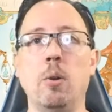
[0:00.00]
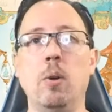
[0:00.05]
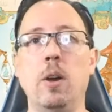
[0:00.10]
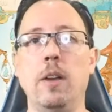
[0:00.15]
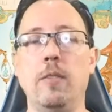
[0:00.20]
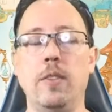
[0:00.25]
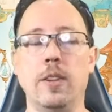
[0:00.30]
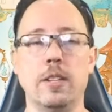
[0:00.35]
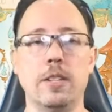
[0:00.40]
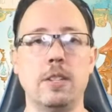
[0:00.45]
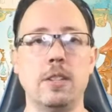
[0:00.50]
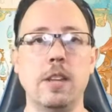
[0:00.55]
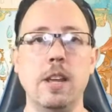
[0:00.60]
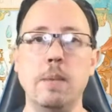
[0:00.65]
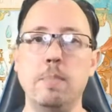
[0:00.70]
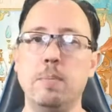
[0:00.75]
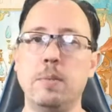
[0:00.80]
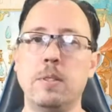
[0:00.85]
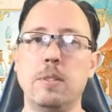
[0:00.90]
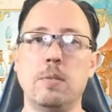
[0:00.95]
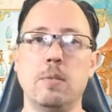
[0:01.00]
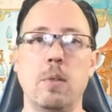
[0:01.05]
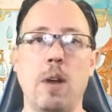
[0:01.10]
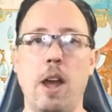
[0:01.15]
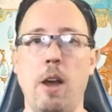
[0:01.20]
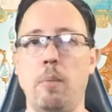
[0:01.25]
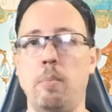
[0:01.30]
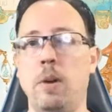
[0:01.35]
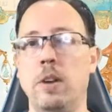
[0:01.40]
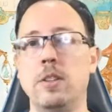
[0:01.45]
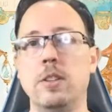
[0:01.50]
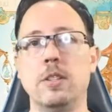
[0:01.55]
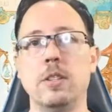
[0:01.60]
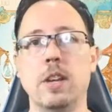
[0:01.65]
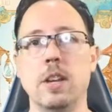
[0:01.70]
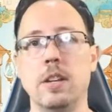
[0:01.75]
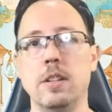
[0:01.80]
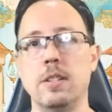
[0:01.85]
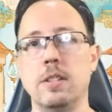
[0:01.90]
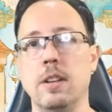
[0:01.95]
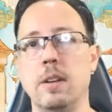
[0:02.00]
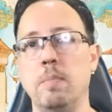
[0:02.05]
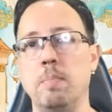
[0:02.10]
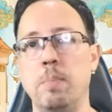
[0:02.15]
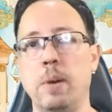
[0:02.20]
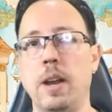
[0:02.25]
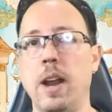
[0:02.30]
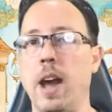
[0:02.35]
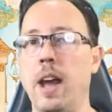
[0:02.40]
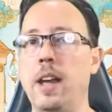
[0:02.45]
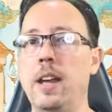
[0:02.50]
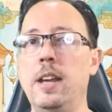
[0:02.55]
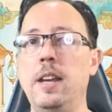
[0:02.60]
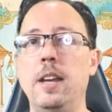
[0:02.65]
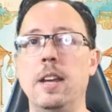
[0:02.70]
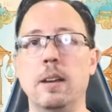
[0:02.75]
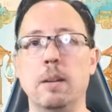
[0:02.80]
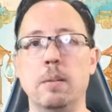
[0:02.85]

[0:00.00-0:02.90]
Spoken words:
if it slips, how much it's going to slip. But I